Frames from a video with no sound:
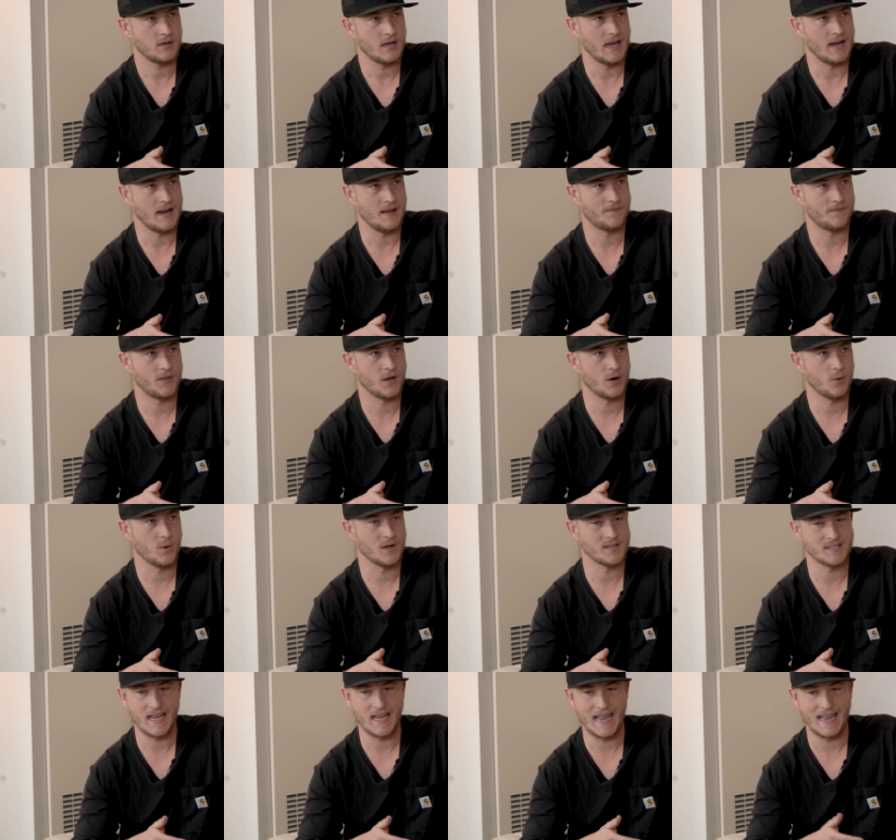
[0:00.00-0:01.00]
And if there
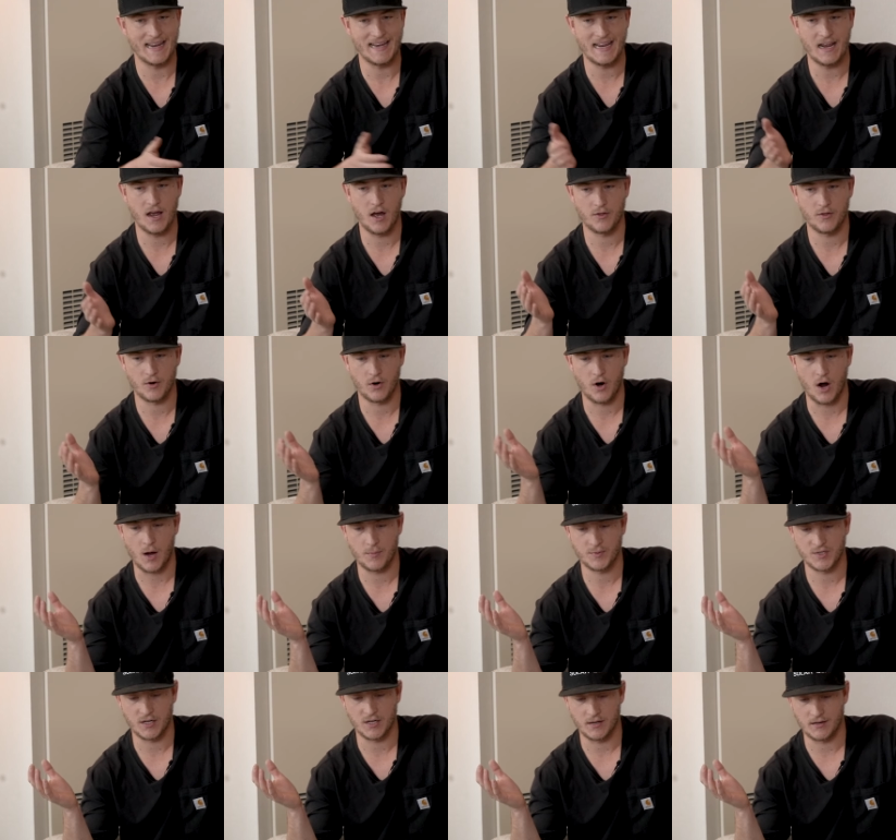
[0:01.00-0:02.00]
was any other
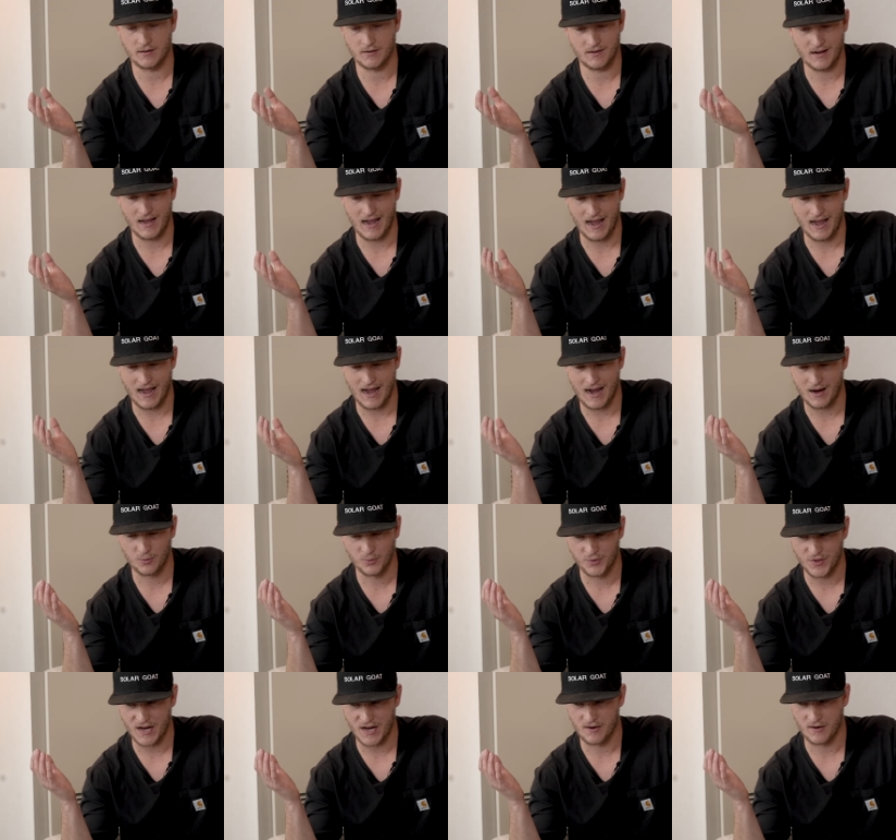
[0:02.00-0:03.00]
option
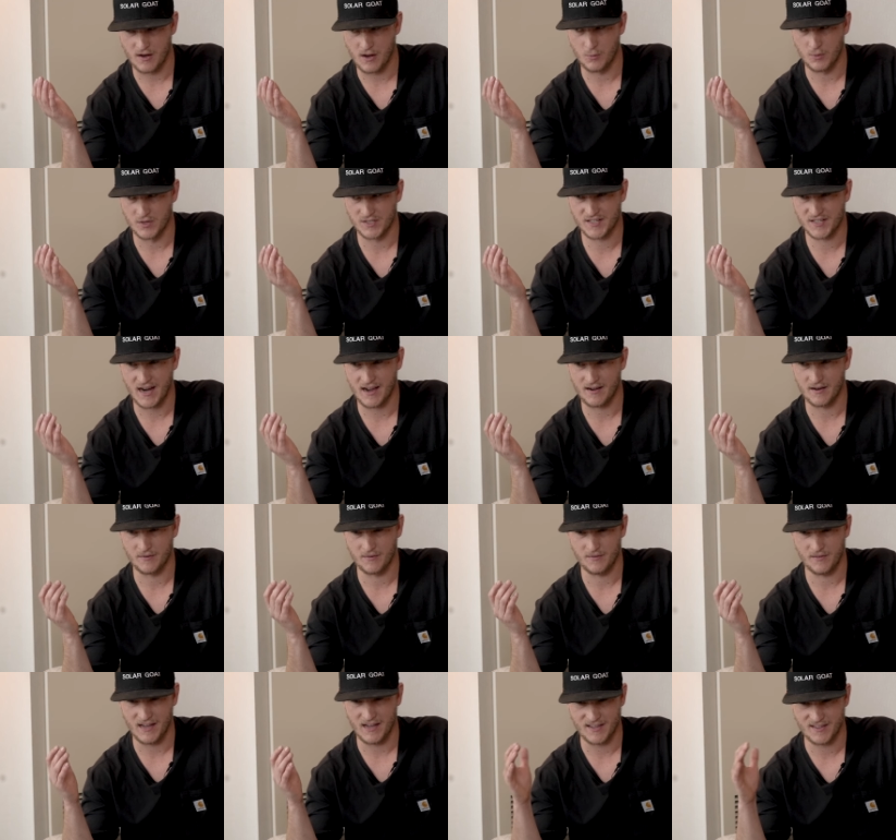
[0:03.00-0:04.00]
out there, it was kind
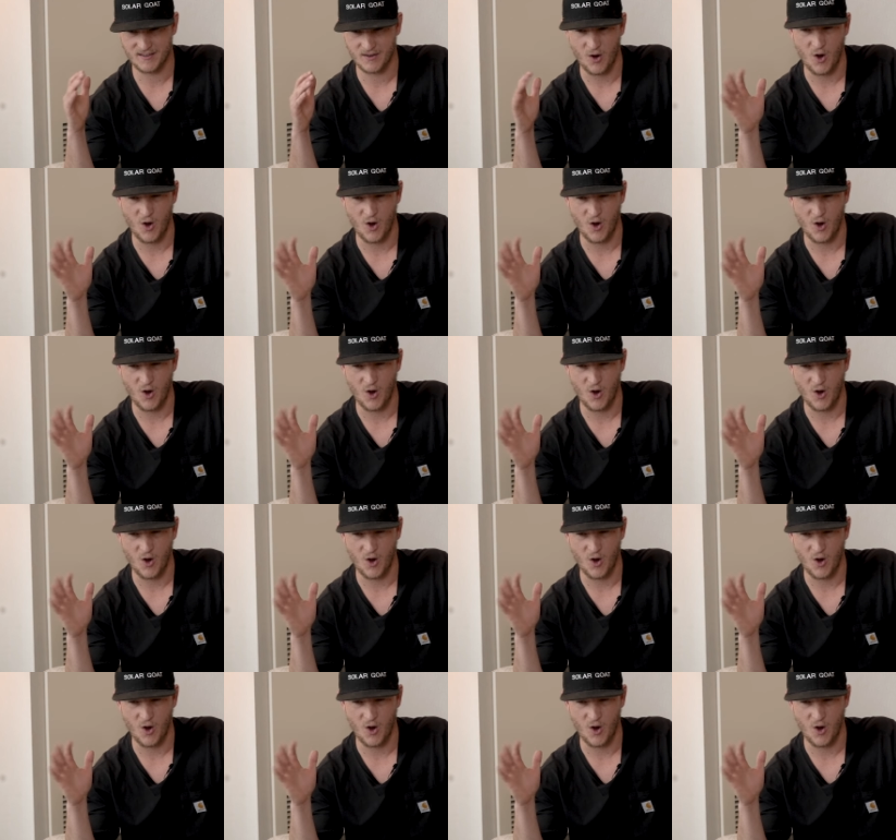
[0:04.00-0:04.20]
of like,